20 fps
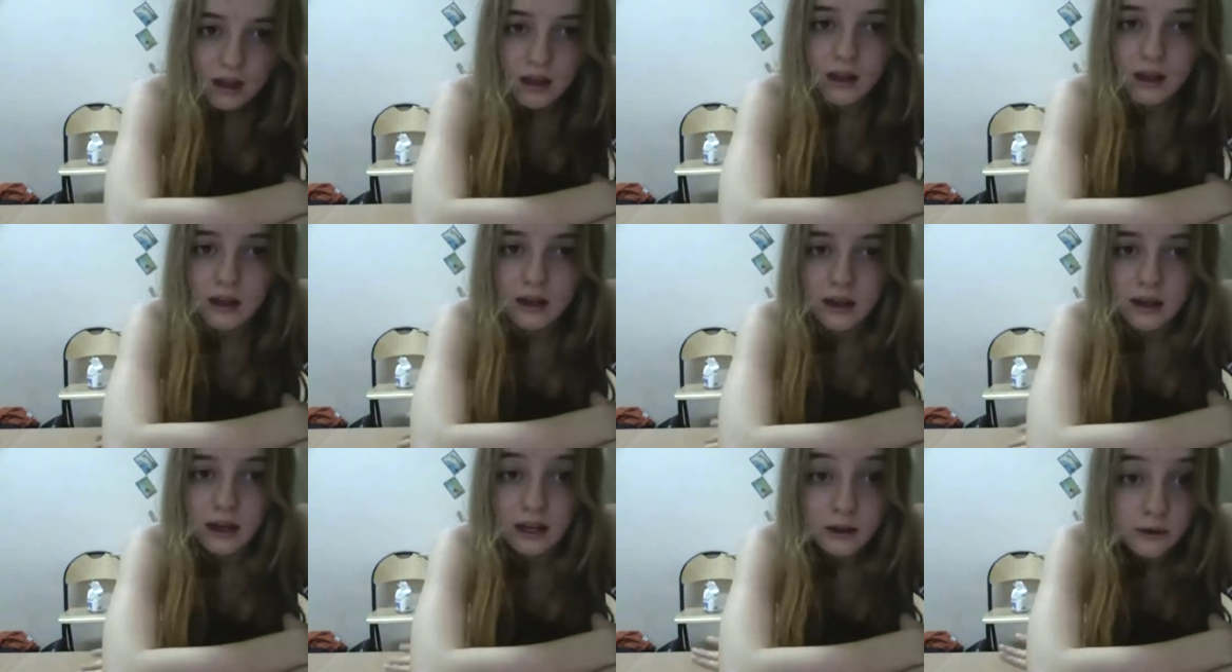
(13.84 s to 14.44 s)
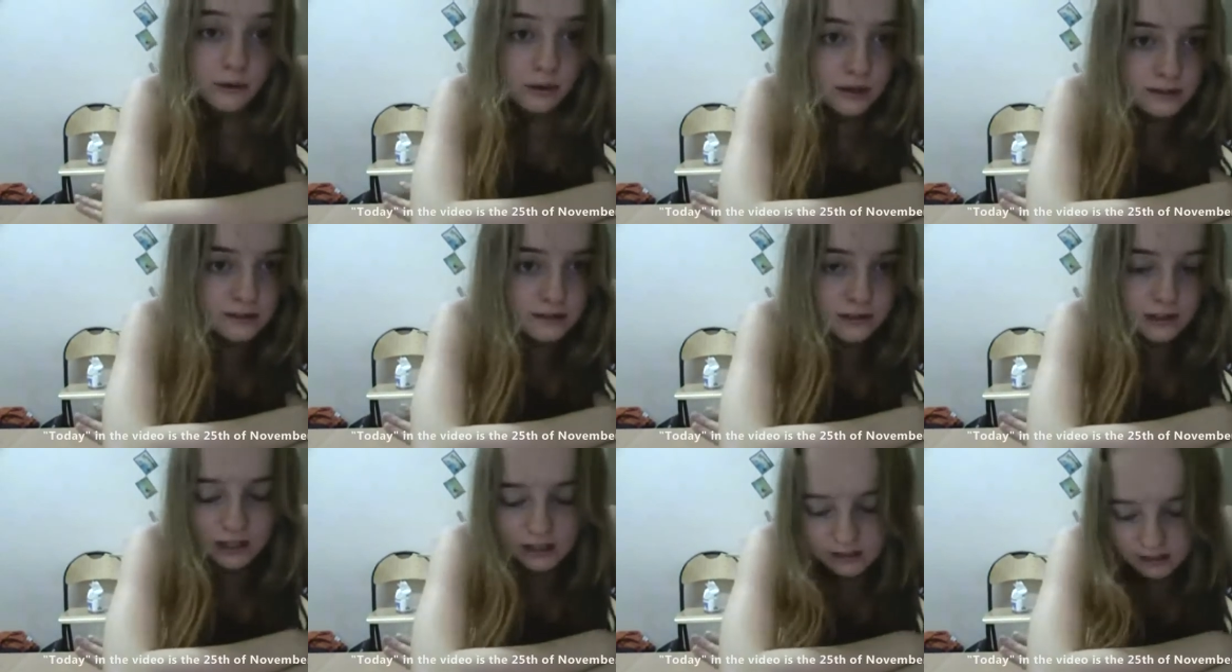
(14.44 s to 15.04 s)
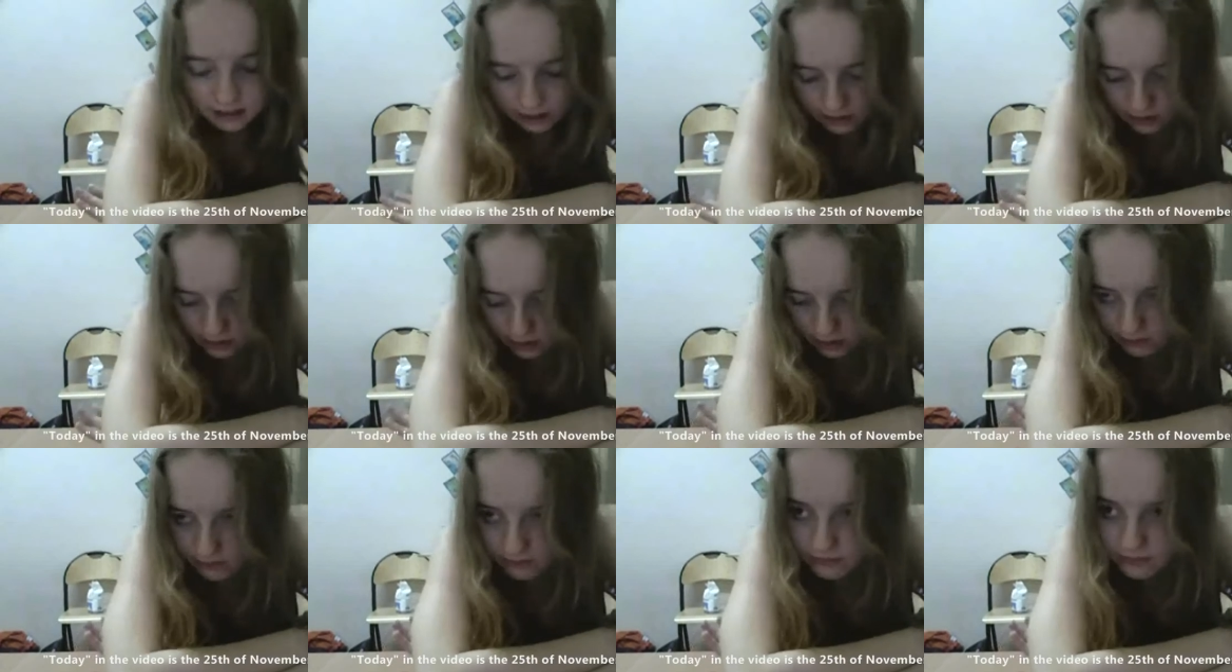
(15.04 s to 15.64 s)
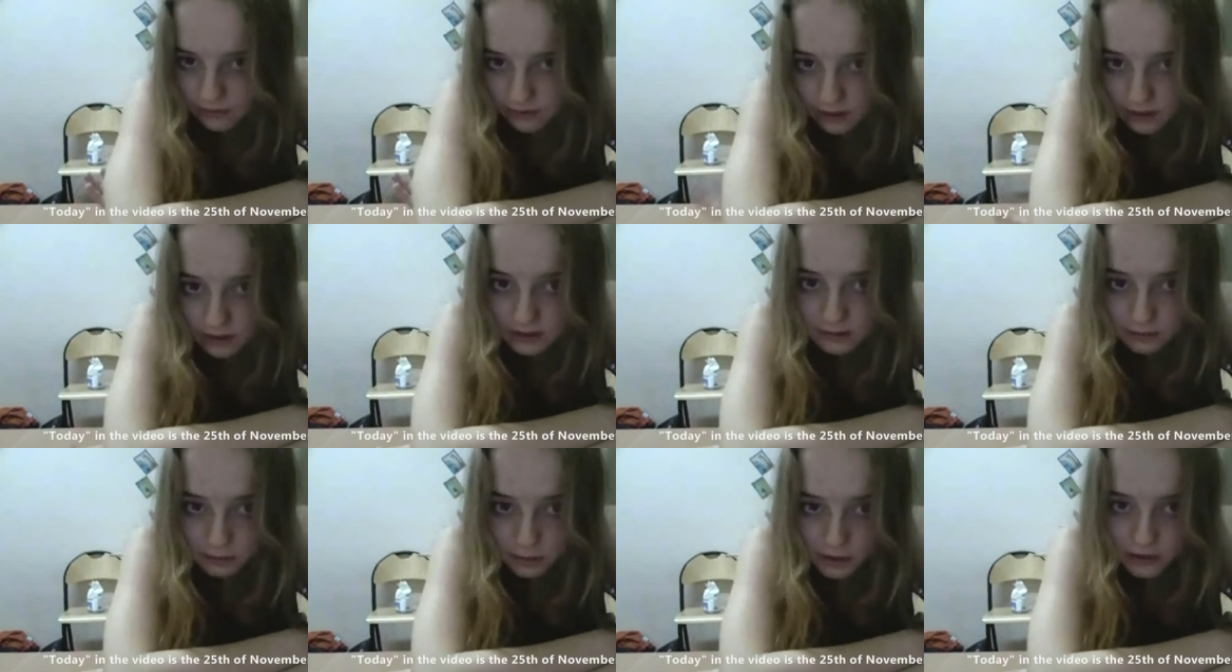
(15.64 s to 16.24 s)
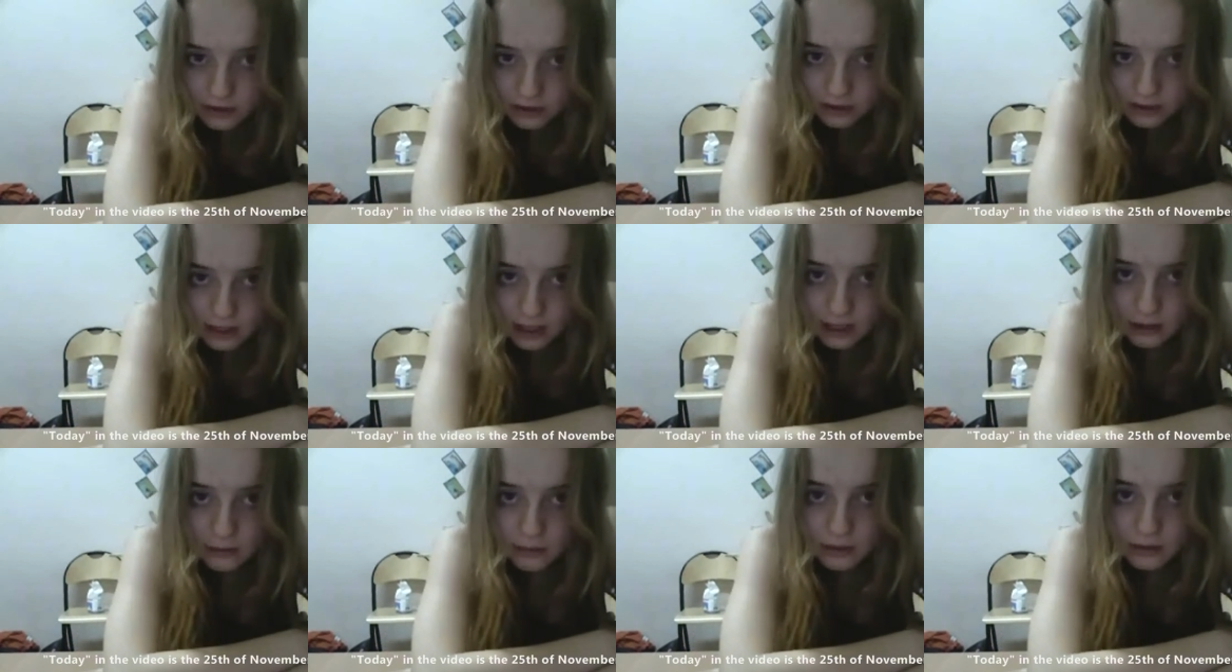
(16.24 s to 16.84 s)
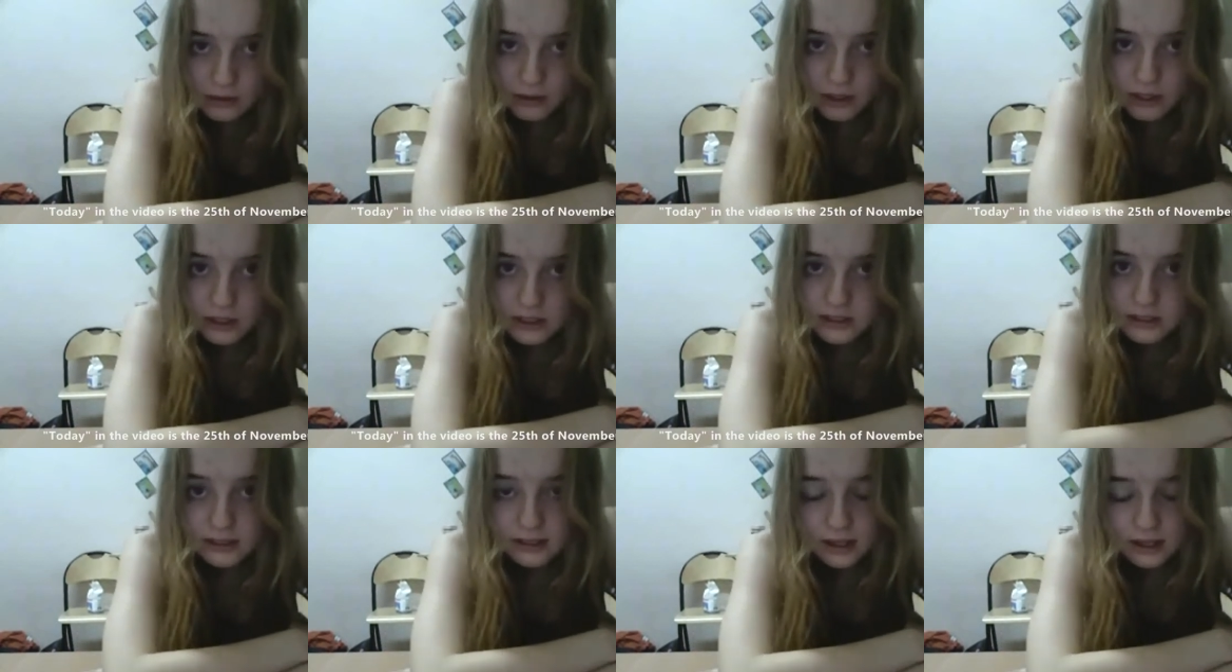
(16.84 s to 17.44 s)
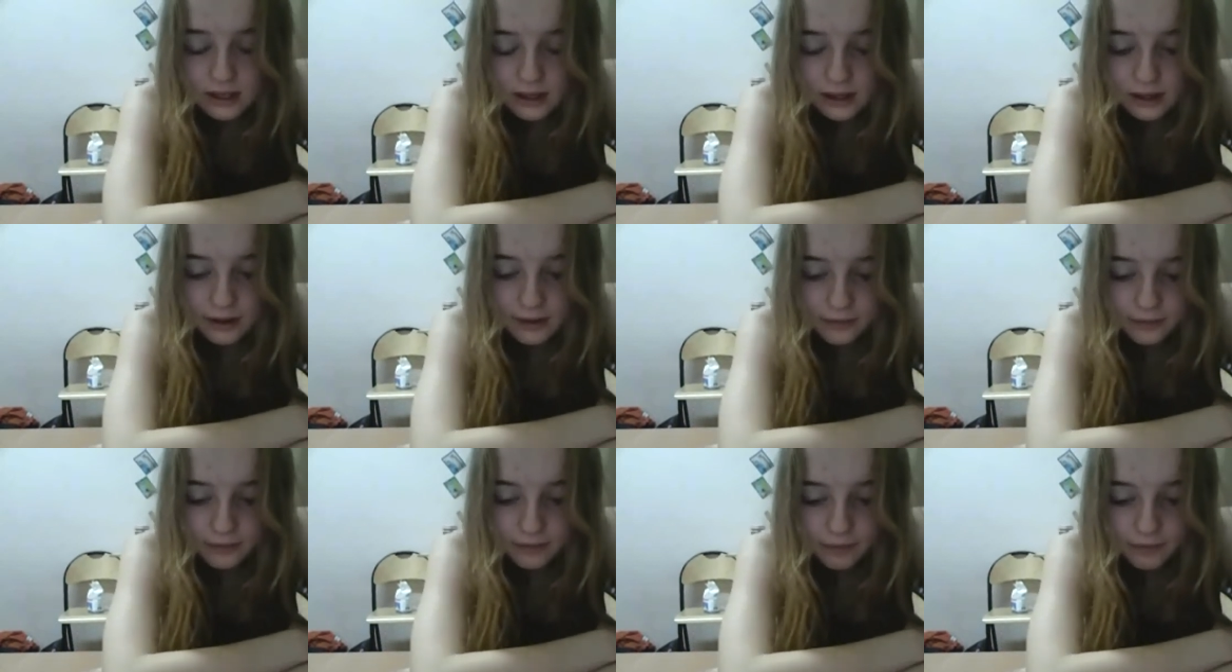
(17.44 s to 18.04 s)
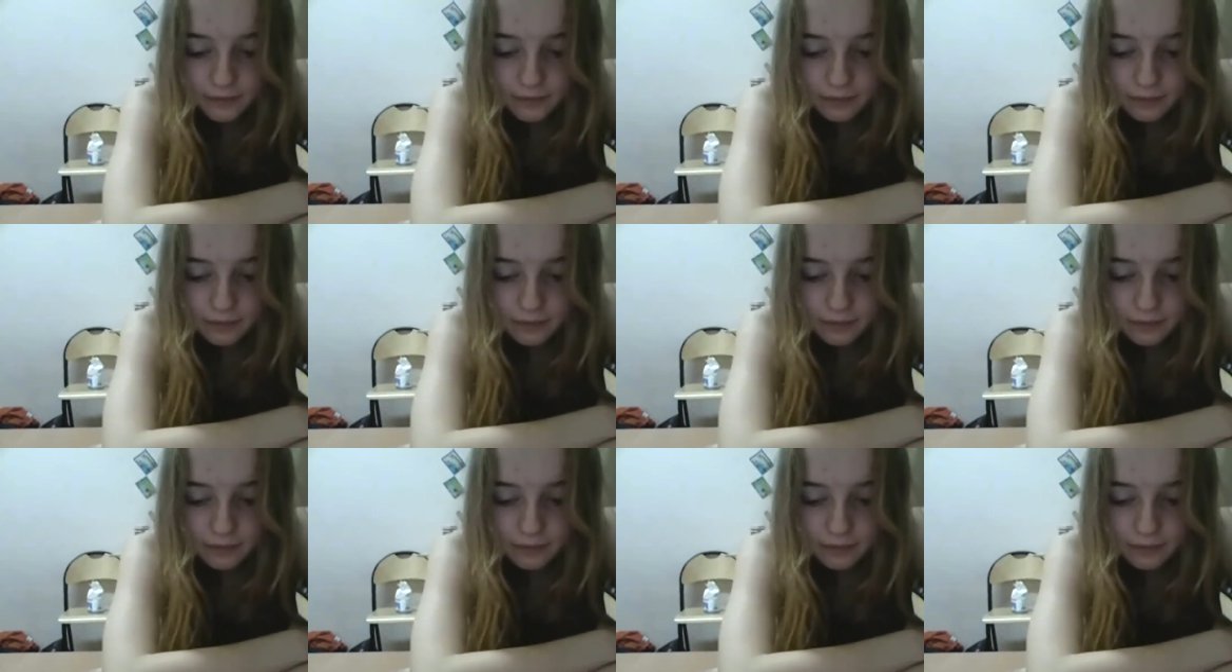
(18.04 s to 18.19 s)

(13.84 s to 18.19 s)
Uh, anyways, today's actually a very special day because, um,